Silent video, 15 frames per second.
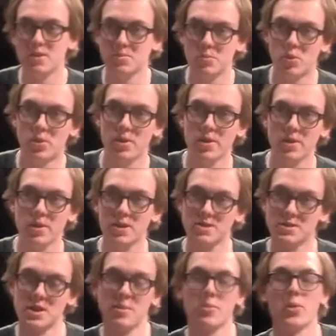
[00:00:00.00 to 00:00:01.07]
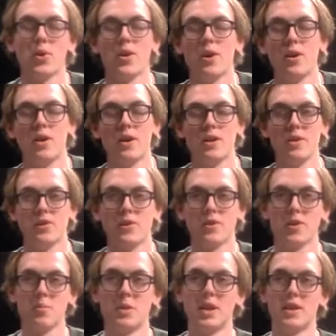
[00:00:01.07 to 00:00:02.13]
More contemporary artists
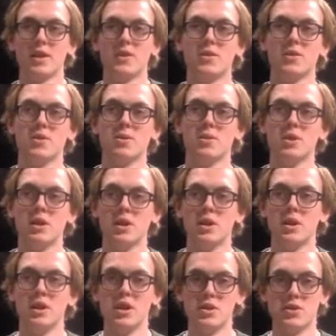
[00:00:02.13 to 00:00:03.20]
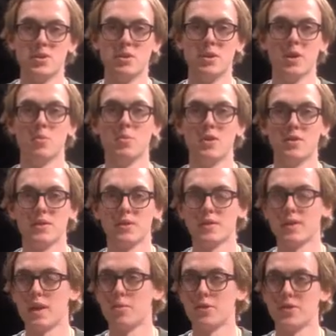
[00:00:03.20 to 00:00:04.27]
are beginning to issue their music
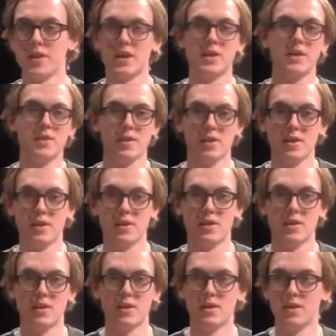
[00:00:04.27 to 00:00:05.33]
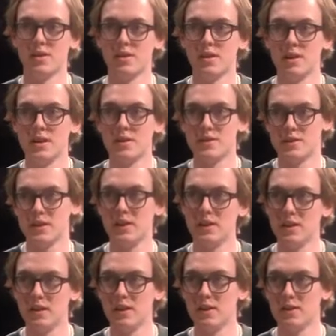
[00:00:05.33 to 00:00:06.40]
simultaneously on
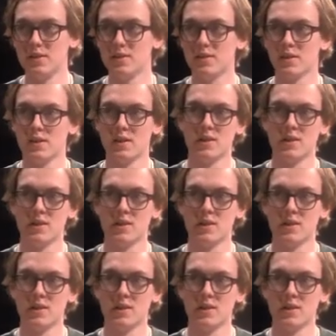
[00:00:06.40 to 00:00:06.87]
CDs,